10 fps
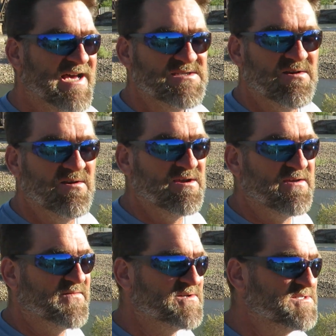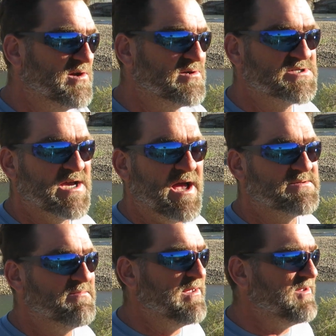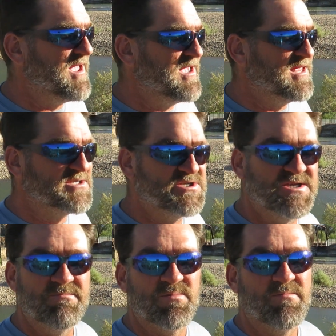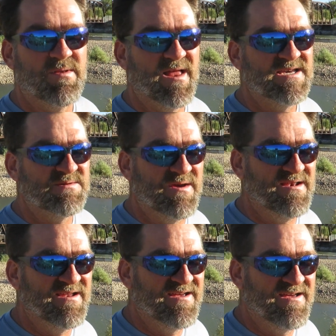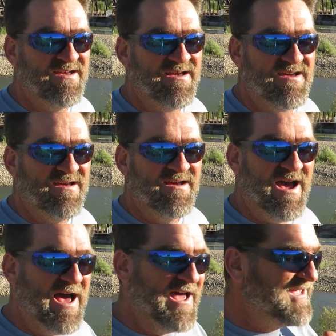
I started looking for solar shops. Maybe I can get a cheap replacement. I